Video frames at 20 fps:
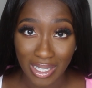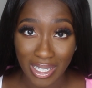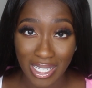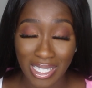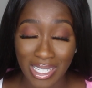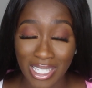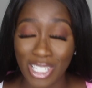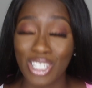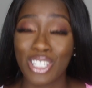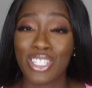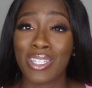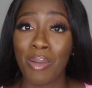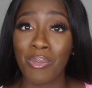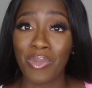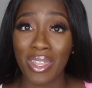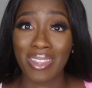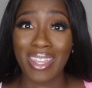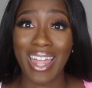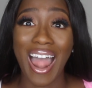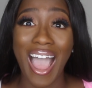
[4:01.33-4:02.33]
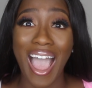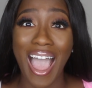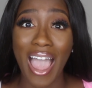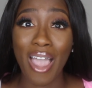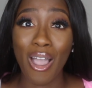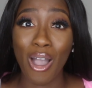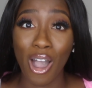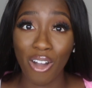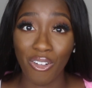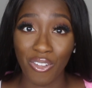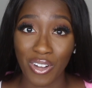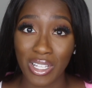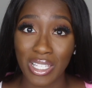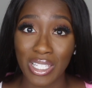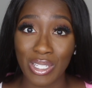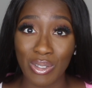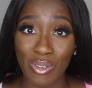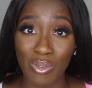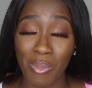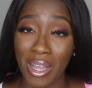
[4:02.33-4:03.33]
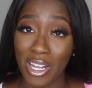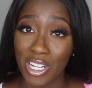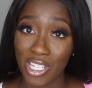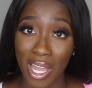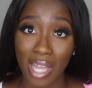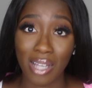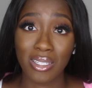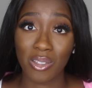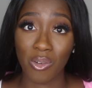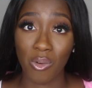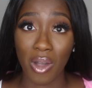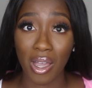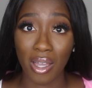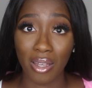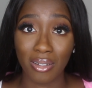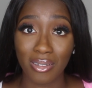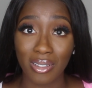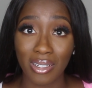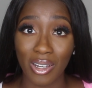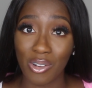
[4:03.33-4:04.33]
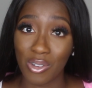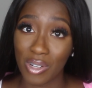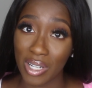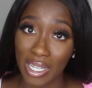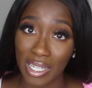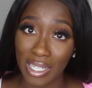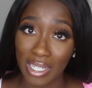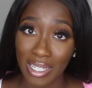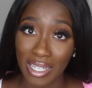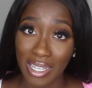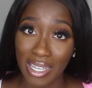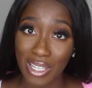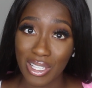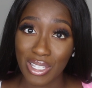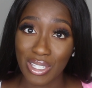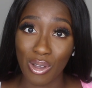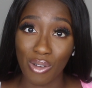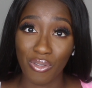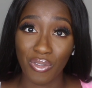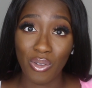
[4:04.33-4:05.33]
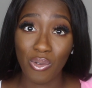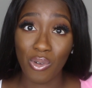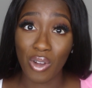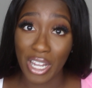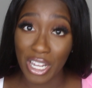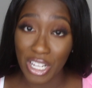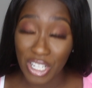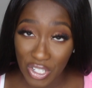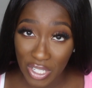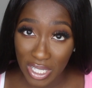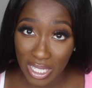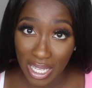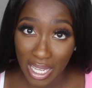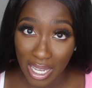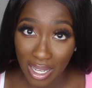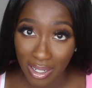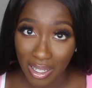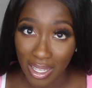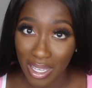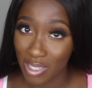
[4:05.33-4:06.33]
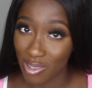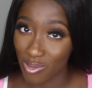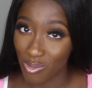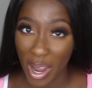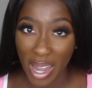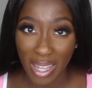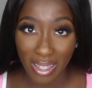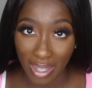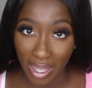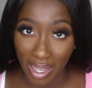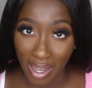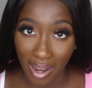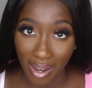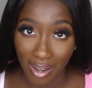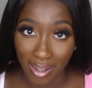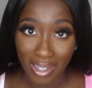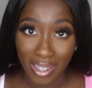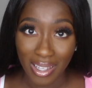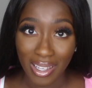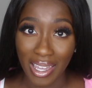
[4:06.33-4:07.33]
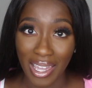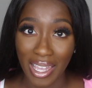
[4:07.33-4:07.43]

This is just something that I offer to my Choc squad, okay? So if you were interested, it's right there.